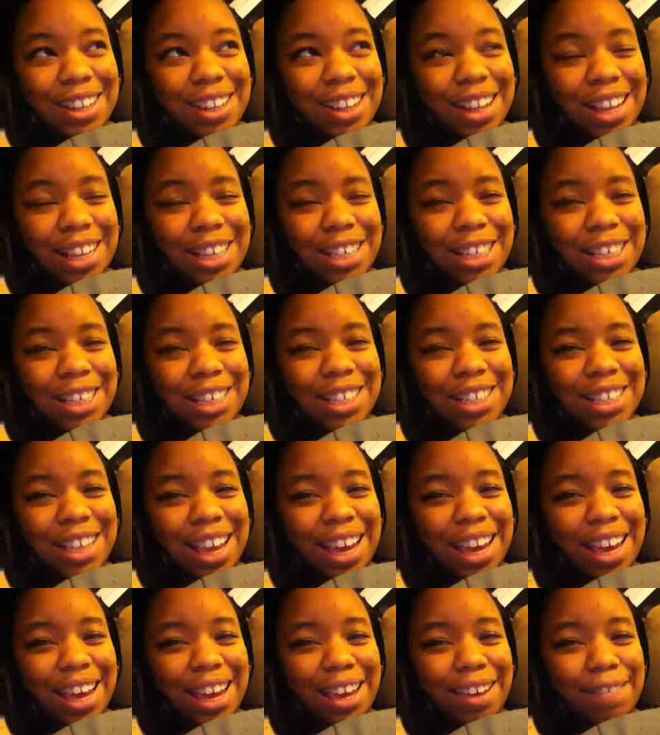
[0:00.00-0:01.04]
let's just
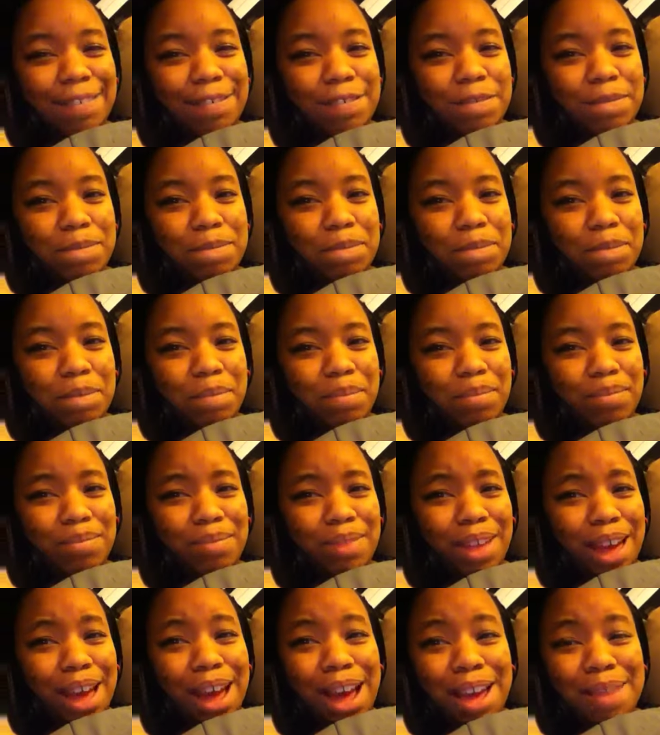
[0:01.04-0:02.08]
say
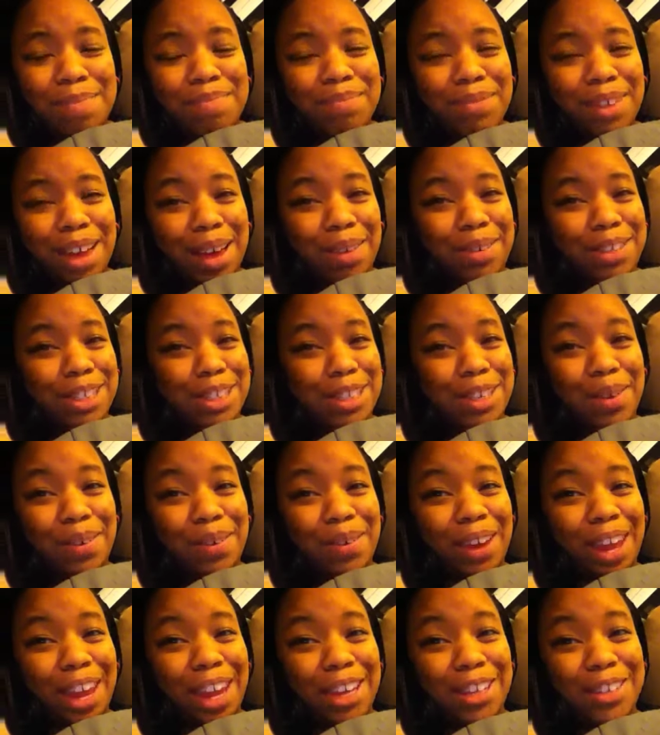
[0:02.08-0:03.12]
I was
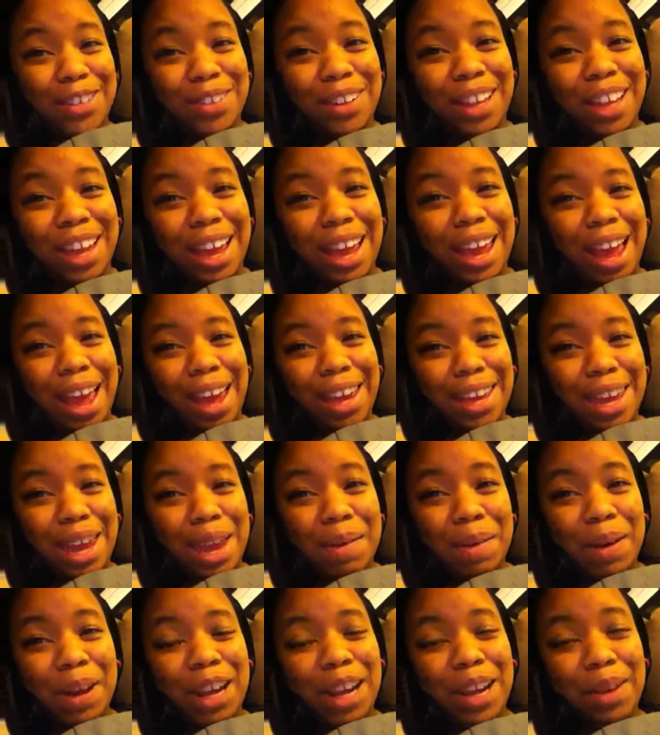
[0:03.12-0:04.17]
no angel. Like I
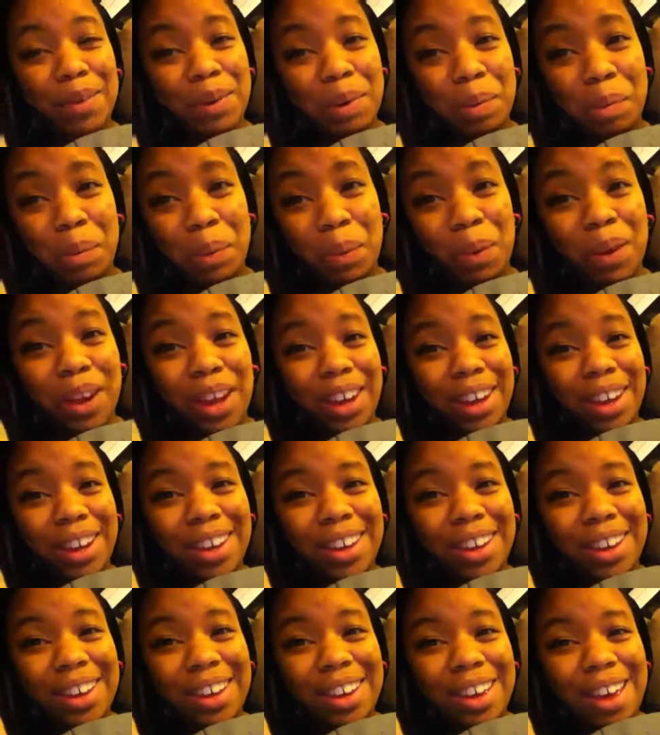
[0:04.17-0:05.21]
came out here with a boy.
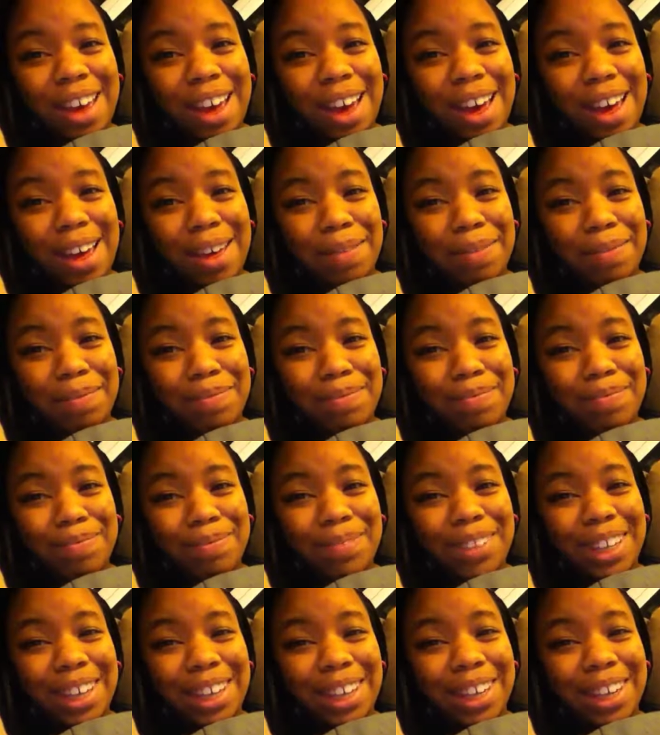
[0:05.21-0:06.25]

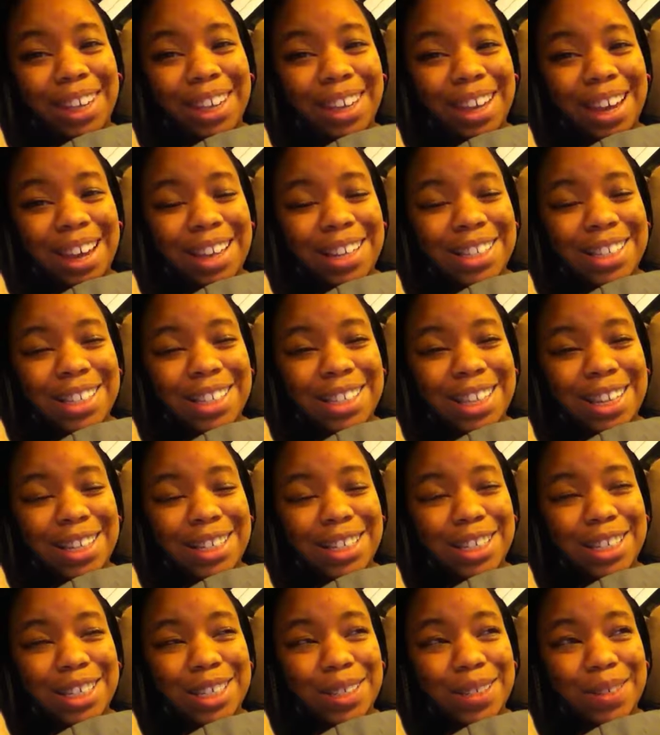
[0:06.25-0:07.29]
He got
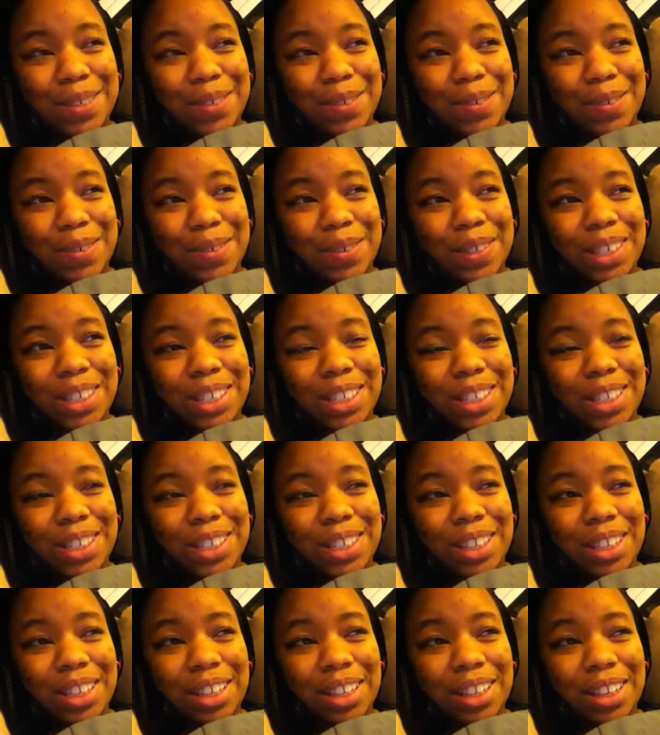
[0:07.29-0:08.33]
sent to
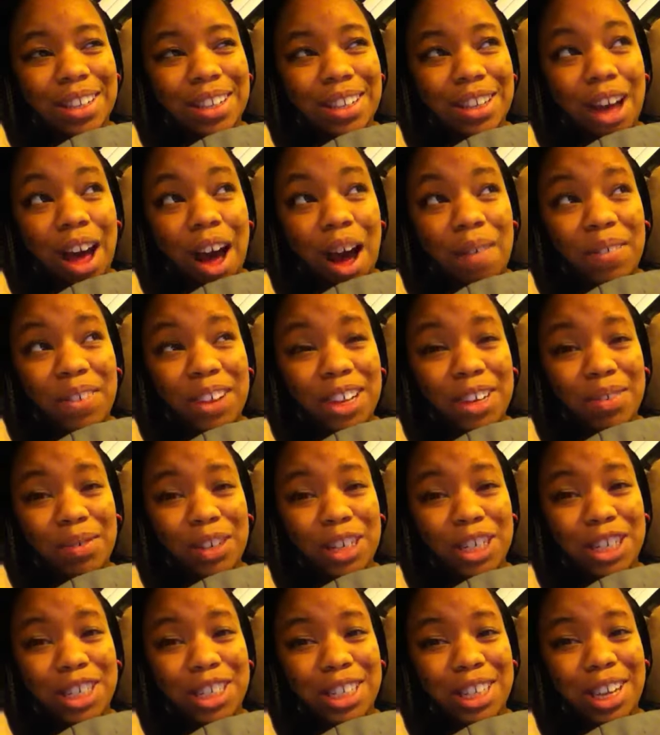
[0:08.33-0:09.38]
Offutt,
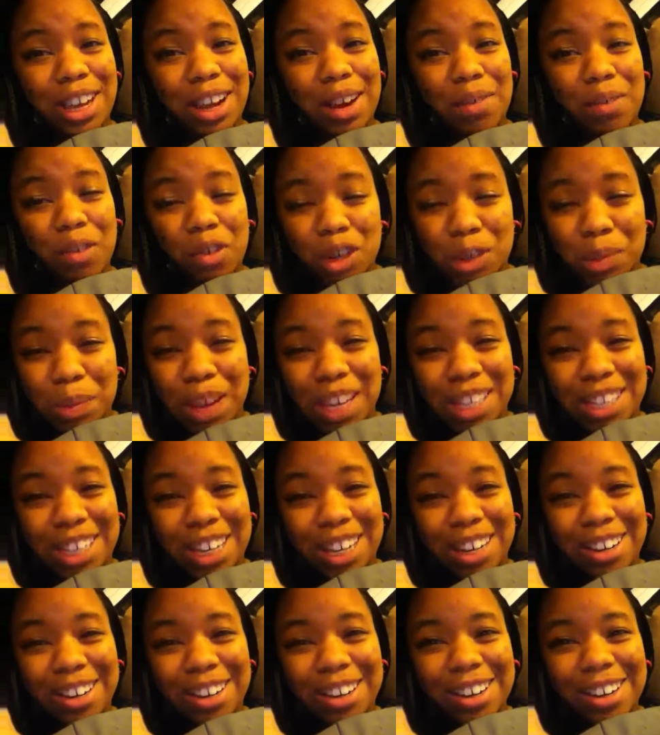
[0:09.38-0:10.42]
which is the Air Force base
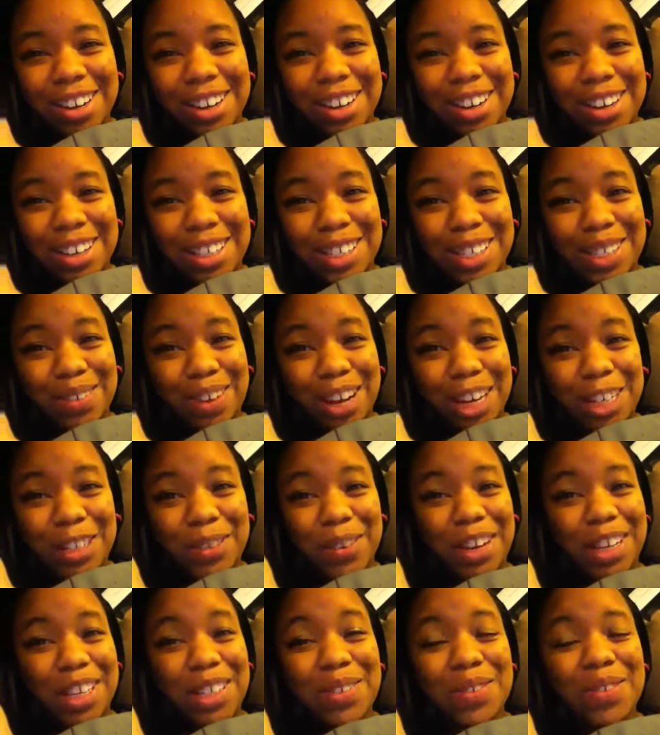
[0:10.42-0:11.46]
here. So I
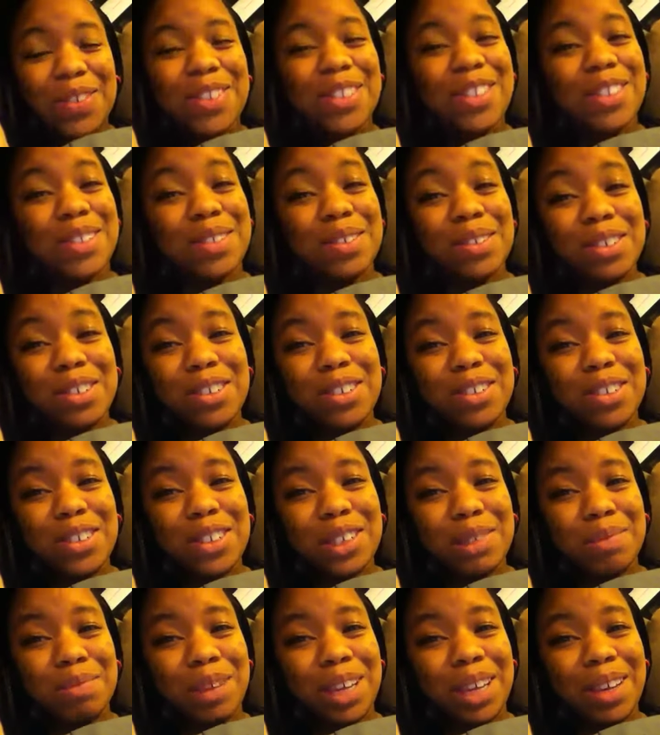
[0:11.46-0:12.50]
transferred schools
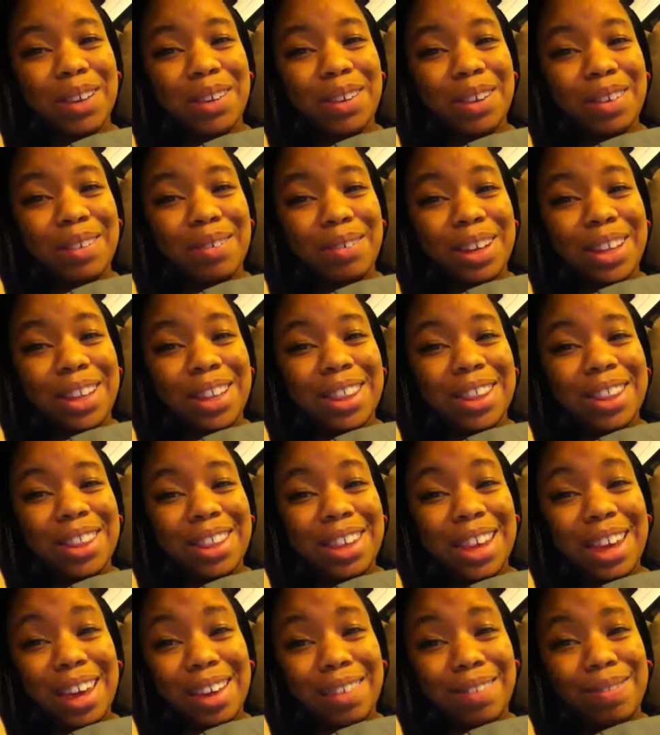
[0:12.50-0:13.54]
to be with
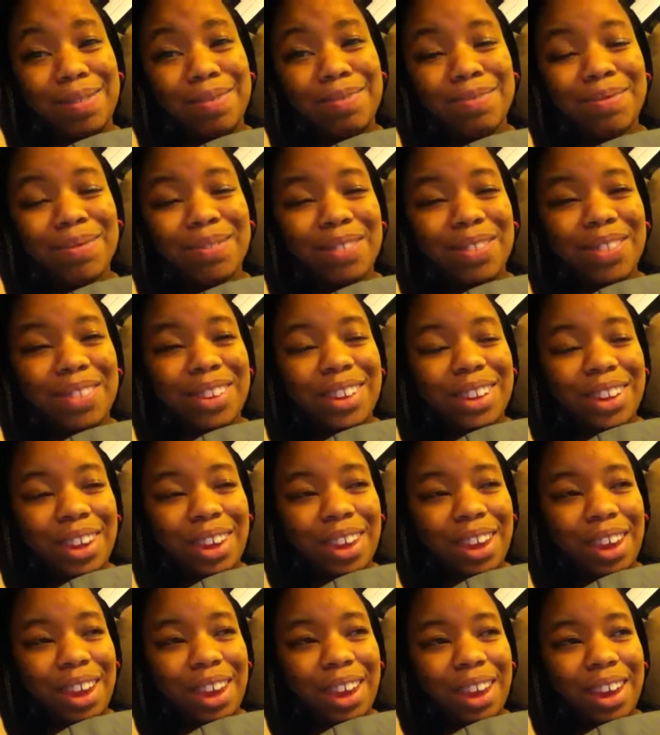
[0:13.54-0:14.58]
him.
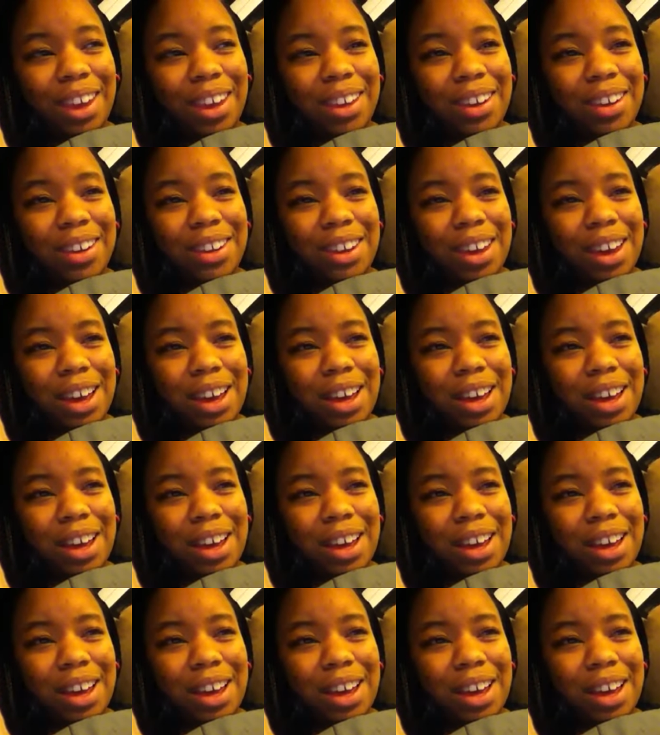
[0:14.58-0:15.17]
And